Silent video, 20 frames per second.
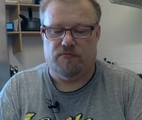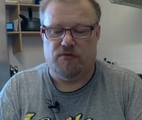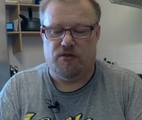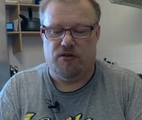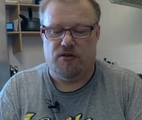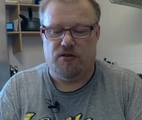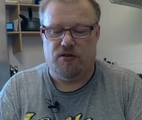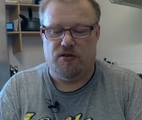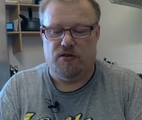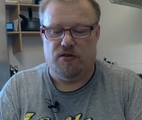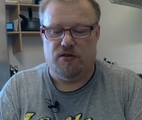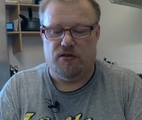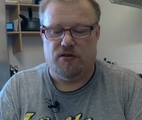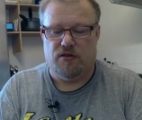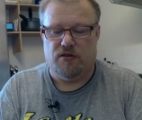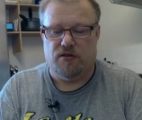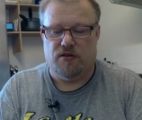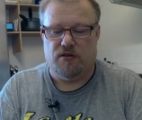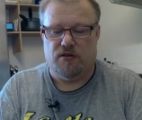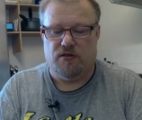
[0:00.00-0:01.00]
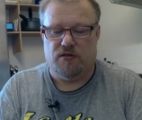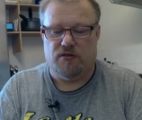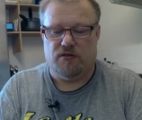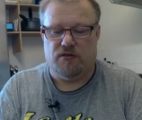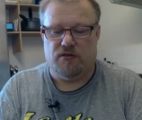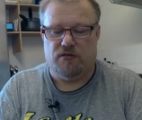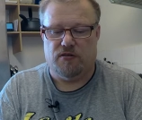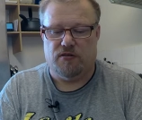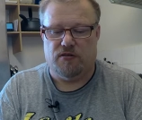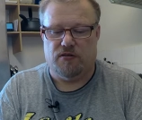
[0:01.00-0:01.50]

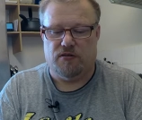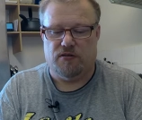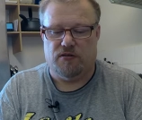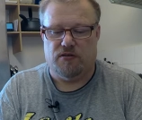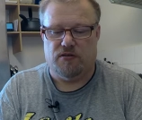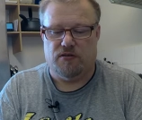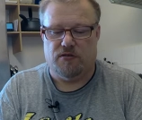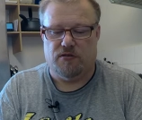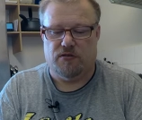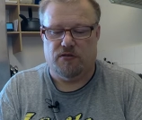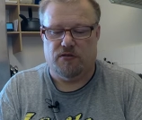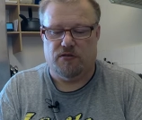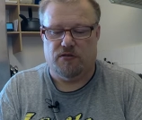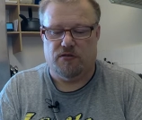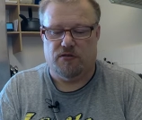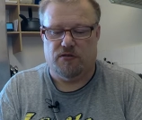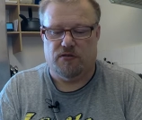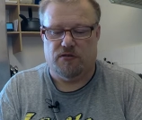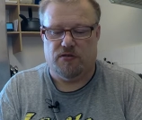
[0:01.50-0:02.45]
(no one is talking)